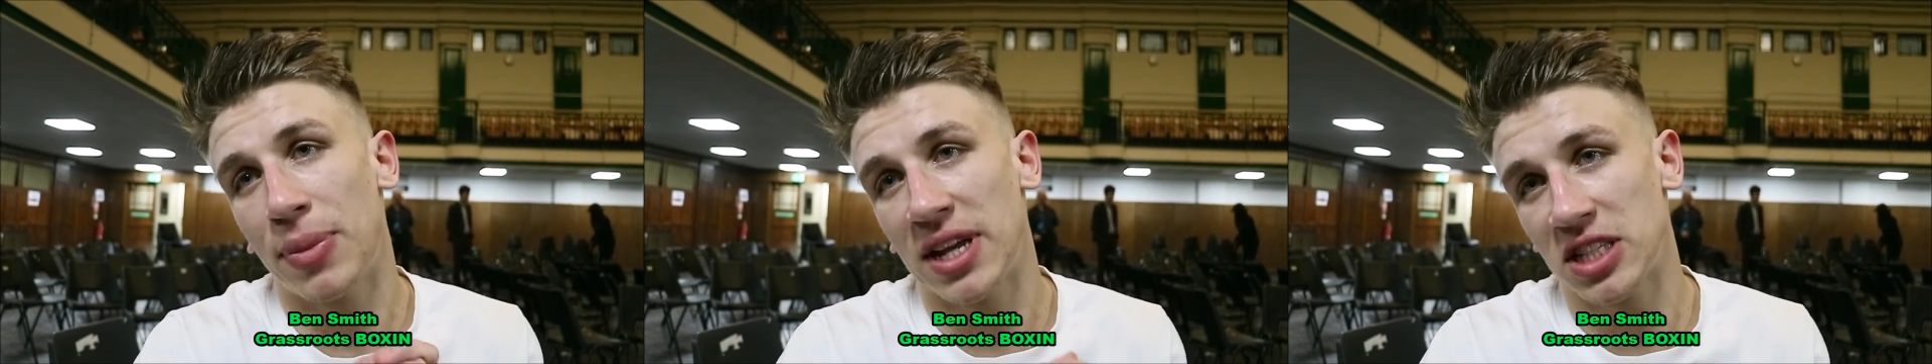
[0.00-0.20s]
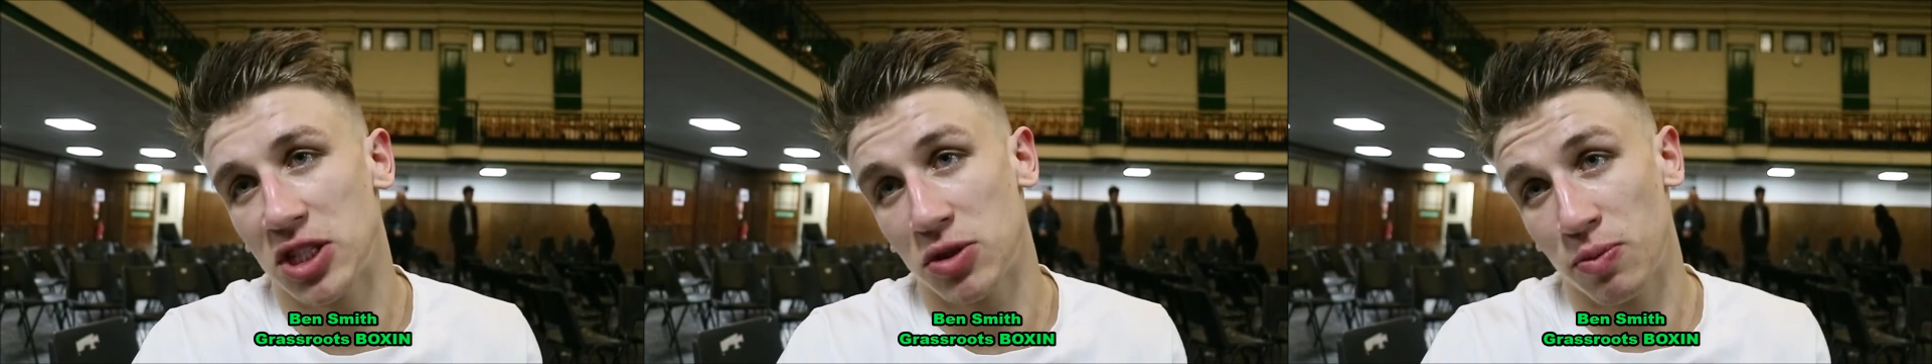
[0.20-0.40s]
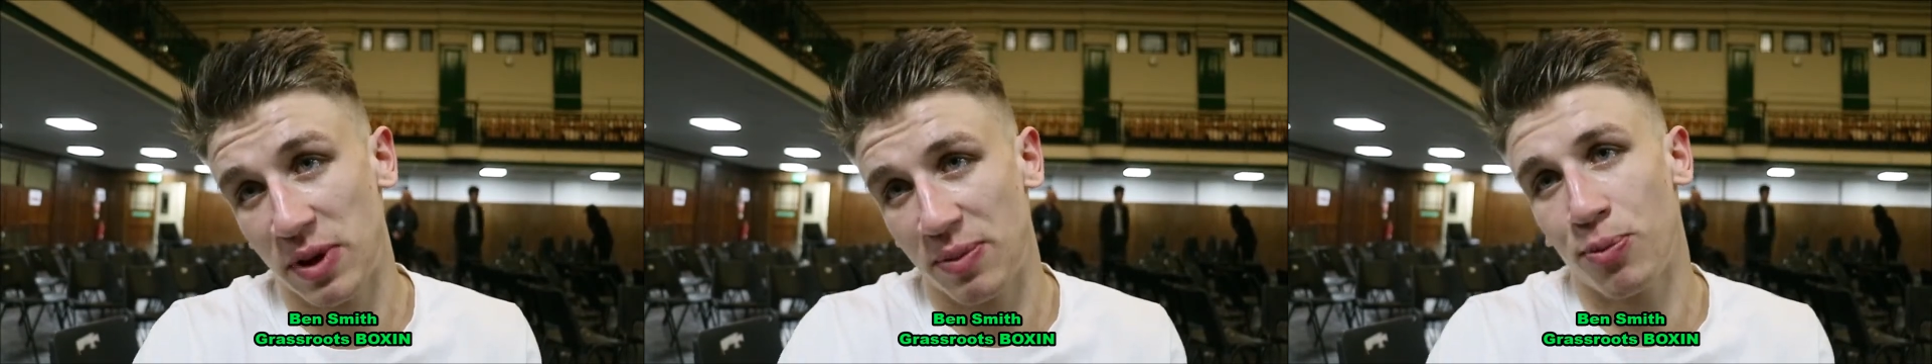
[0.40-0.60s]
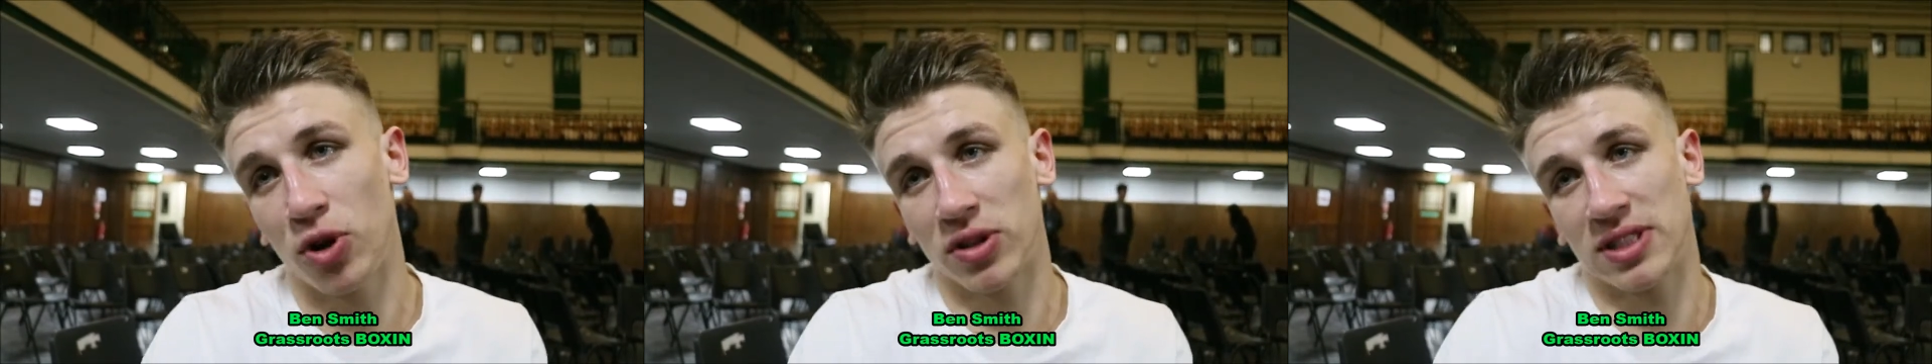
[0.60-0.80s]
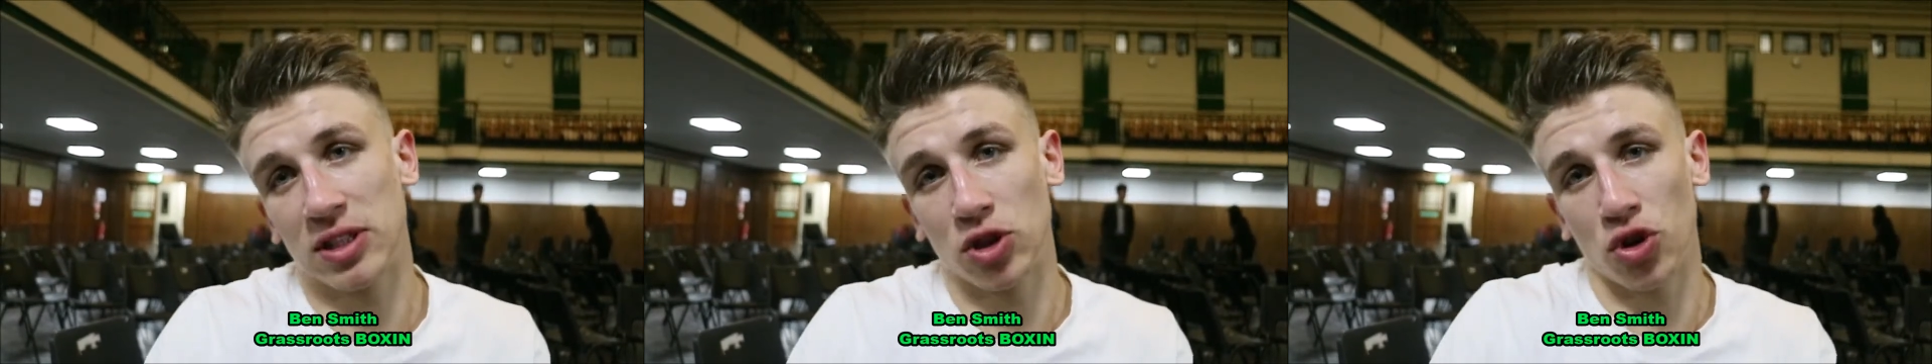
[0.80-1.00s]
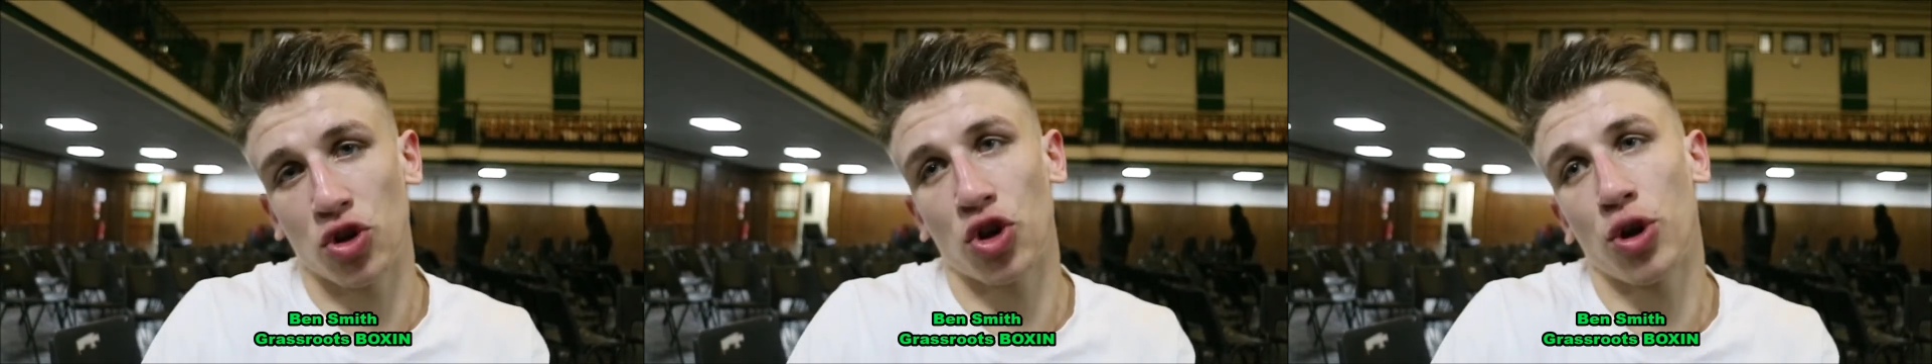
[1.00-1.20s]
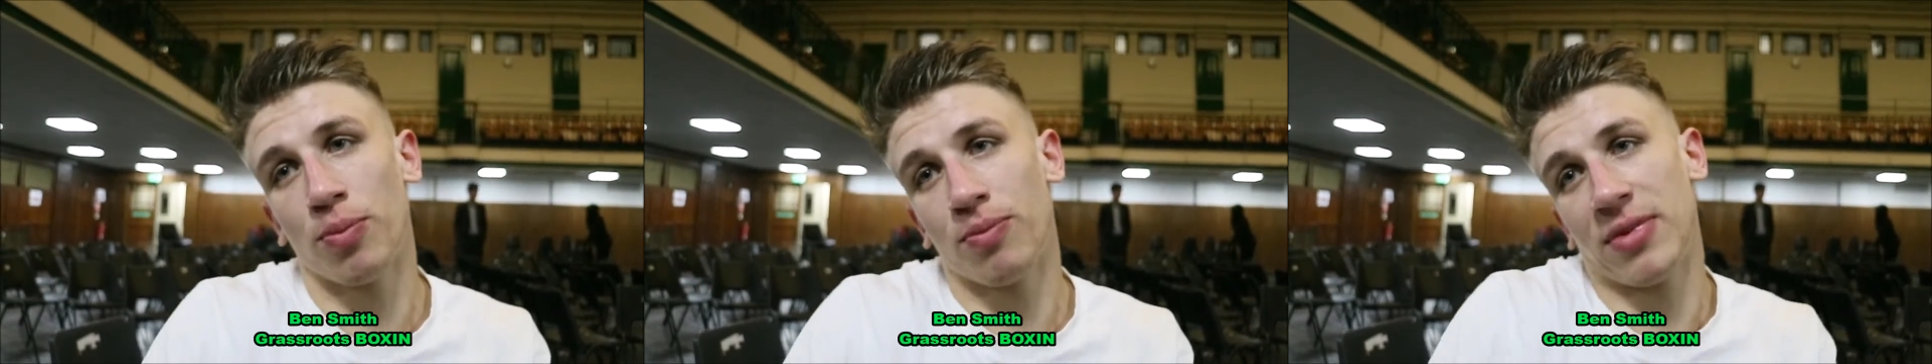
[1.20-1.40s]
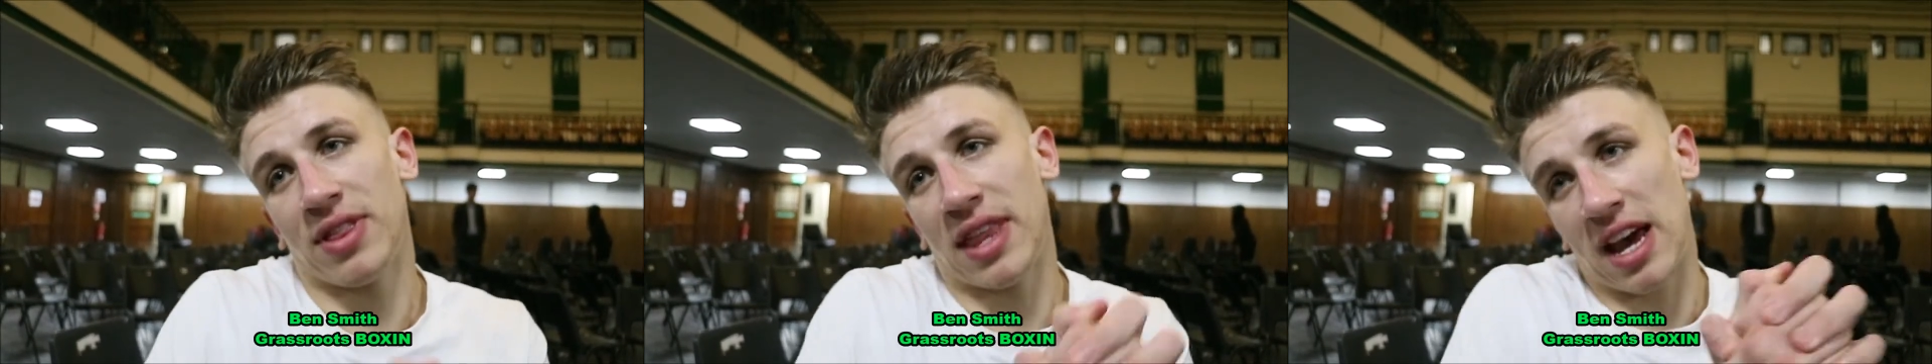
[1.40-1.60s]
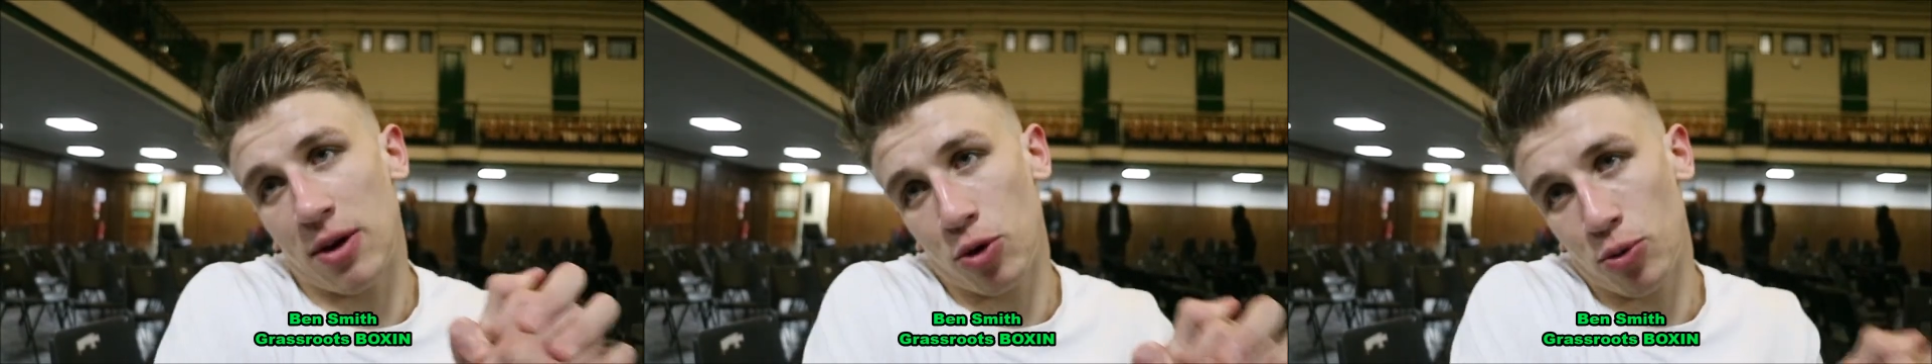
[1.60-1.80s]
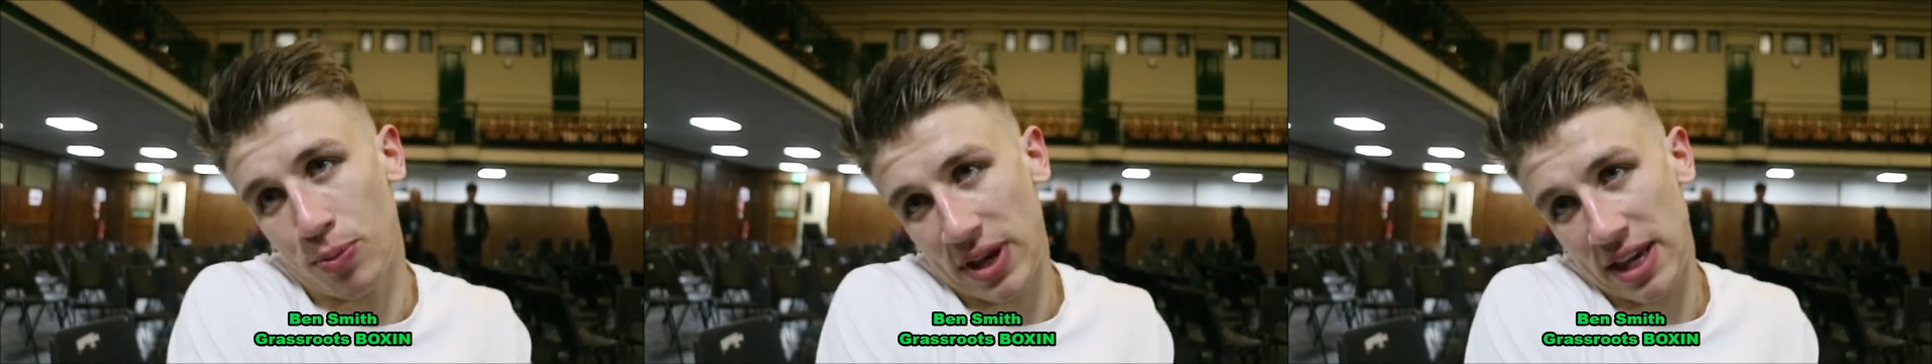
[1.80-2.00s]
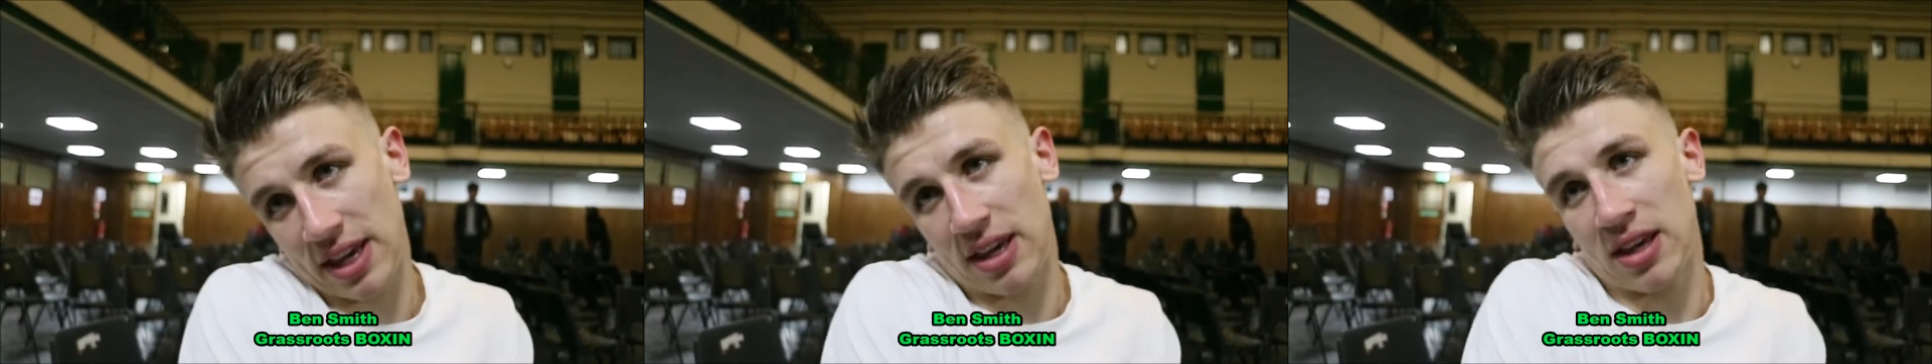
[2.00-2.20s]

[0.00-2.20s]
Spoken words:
bensmithboxing.com, that will be.